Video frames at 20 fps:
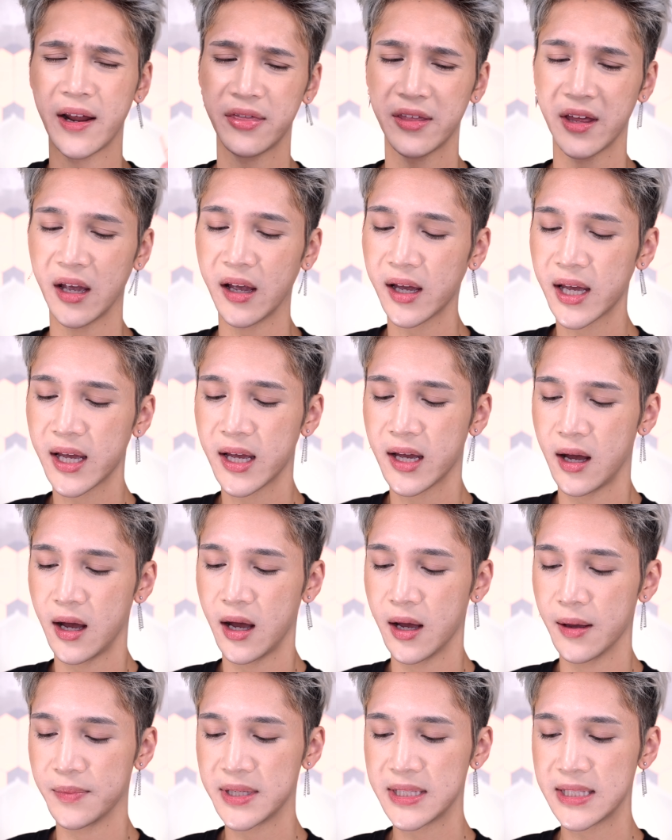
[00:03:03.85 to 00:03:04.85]
I think.
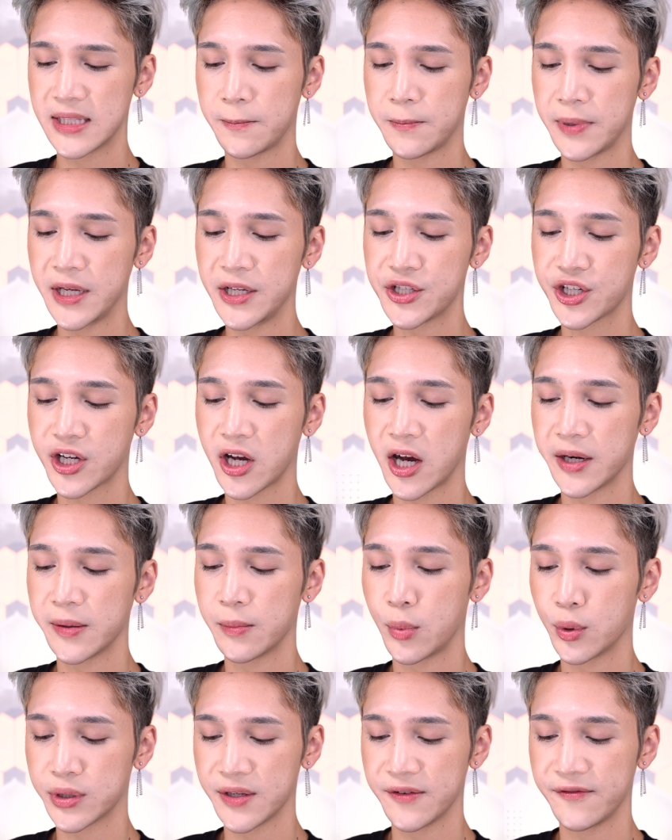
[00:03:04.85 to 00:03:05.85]
Um, this is the Peach
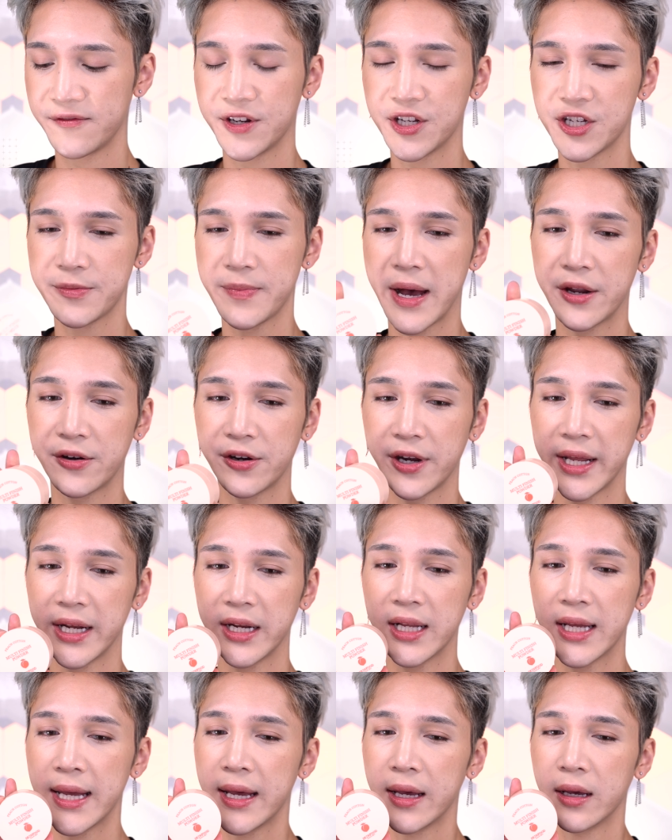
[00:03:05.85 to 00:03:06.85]
Cotton Multi-Finish Powder,
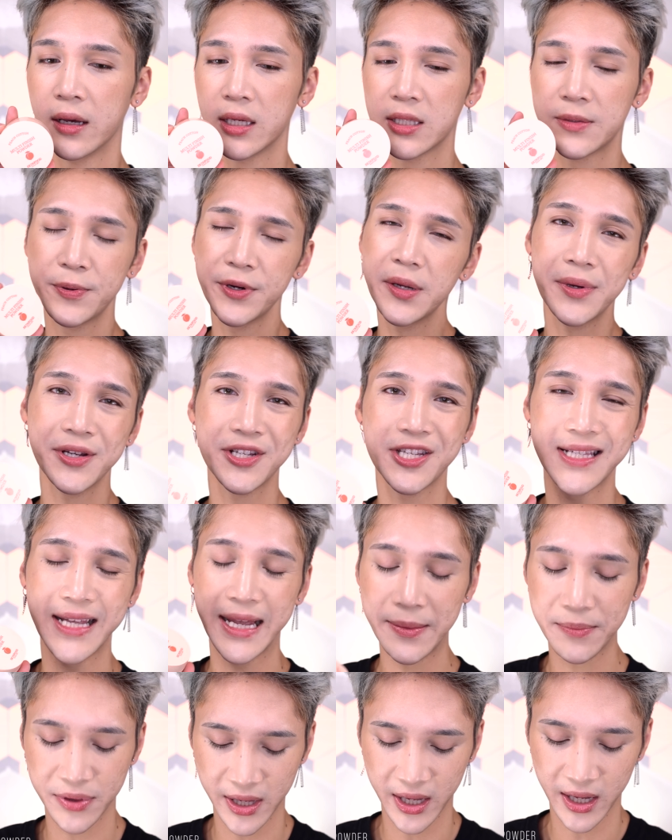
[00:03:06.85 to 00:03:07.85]
and it's pretty much the
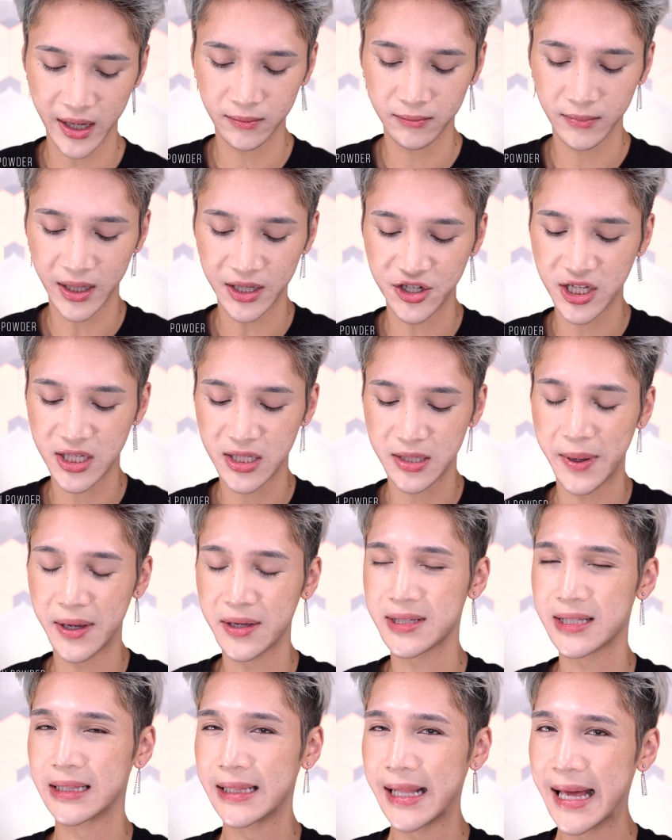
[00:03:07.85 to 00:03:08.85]
same thing. It just
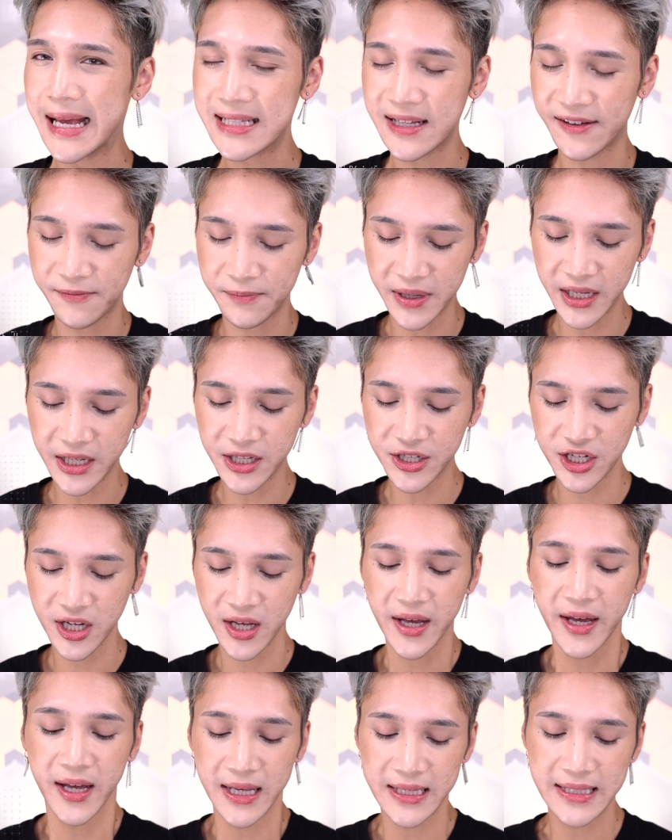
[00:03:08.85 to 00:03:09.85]
smells less of
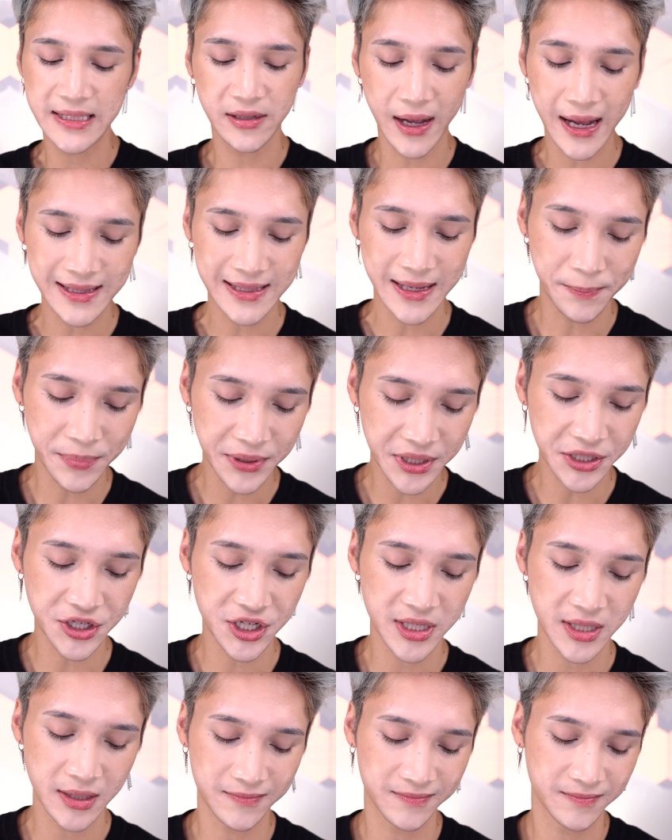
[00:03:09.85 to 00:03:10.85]
peach. It still has that
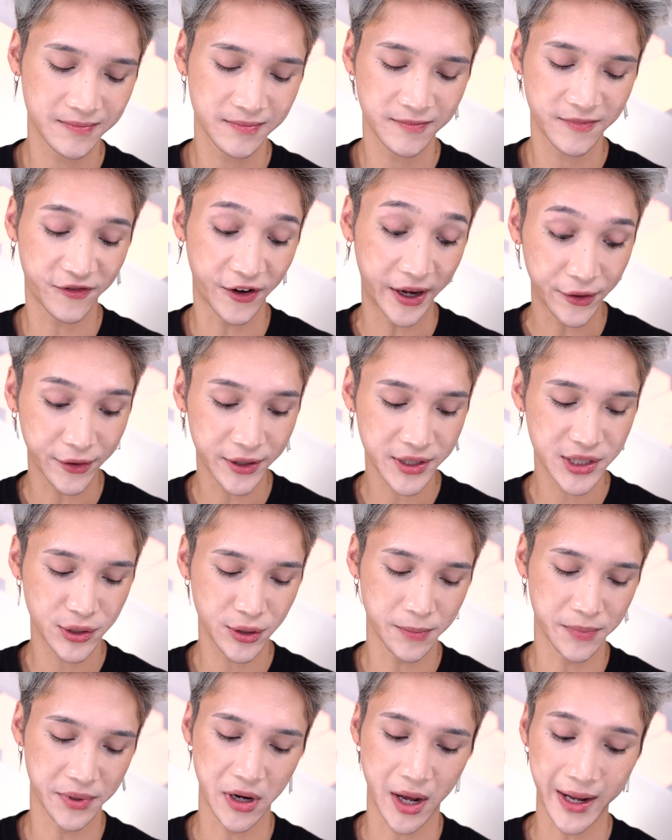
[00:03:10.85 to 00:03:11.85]
peach fragrance
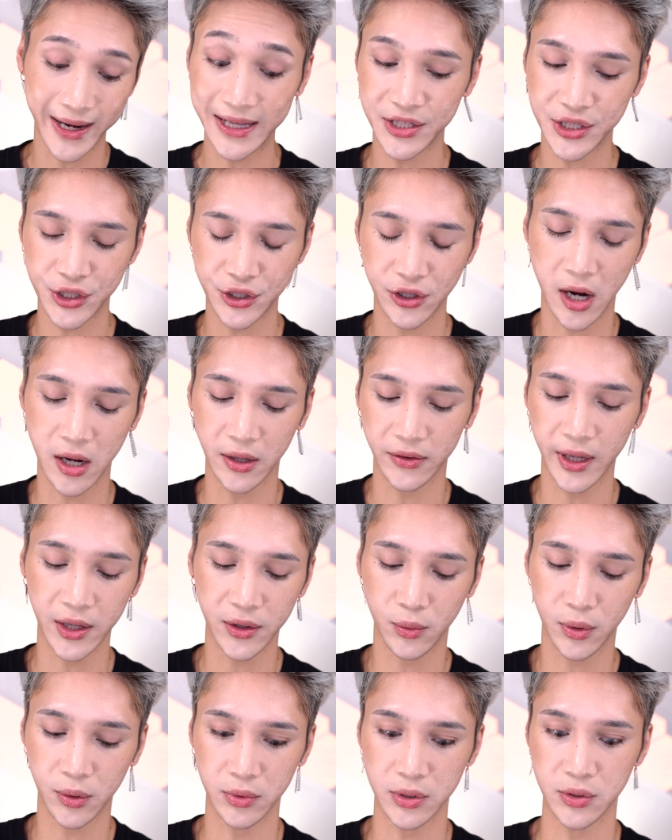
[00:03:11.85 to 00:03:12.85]
to it, but not as strong. The
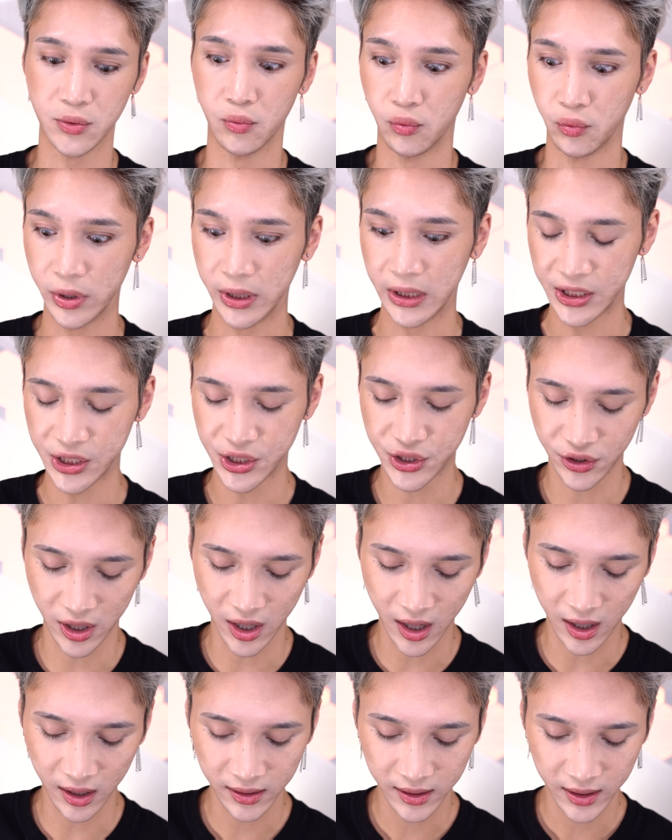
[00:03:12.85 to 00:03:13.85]
other one was really
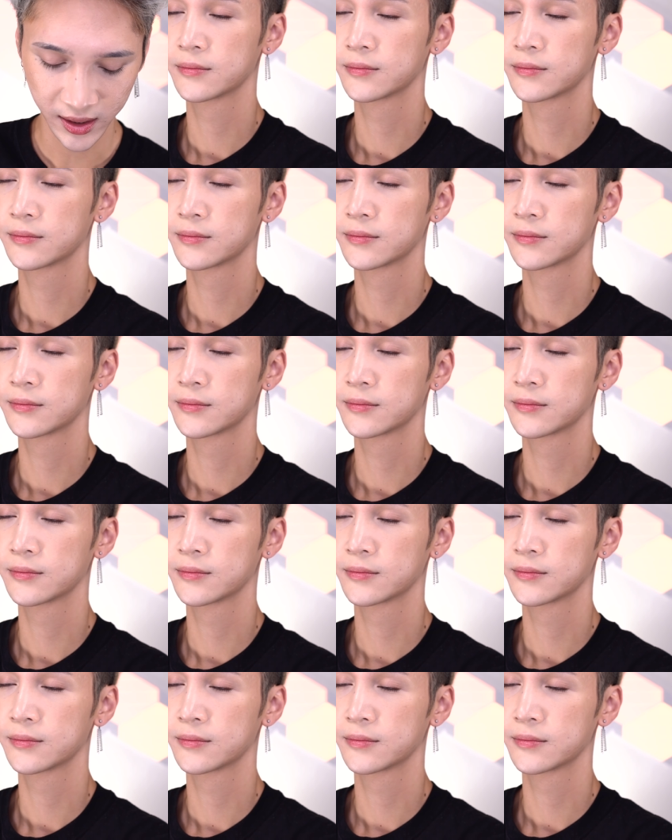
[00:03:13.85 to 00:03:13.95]
strong.